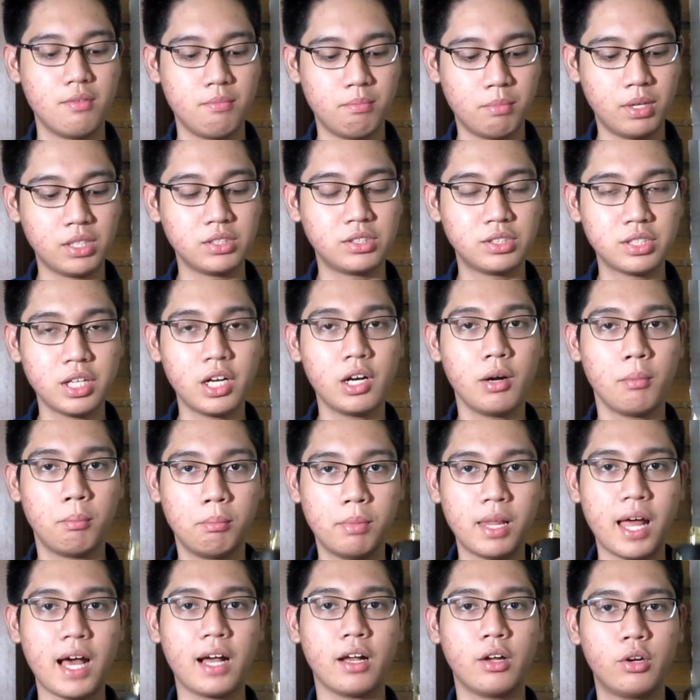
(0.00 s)
Mancera
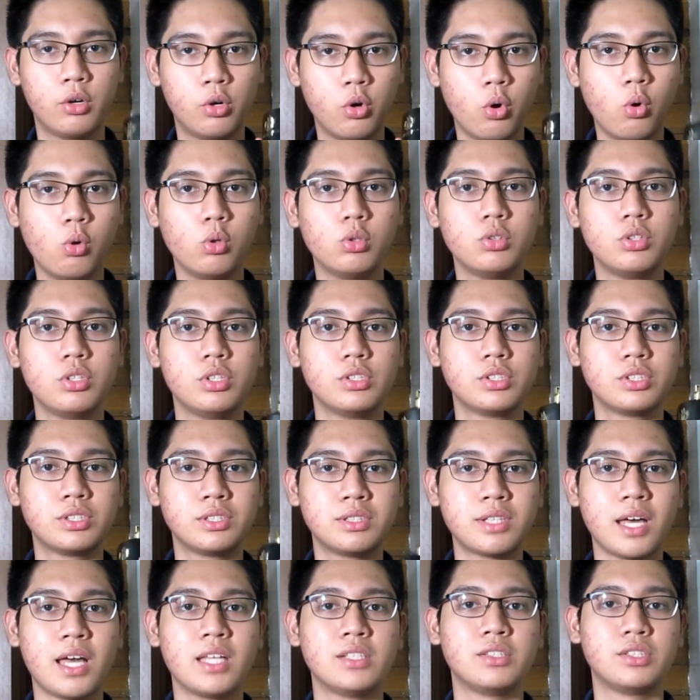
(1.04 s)
Black Gold
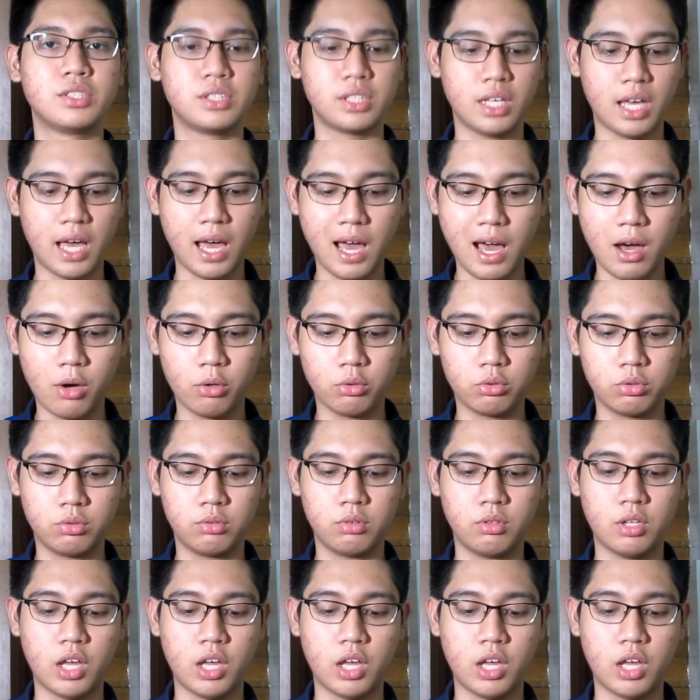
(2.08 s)
stands out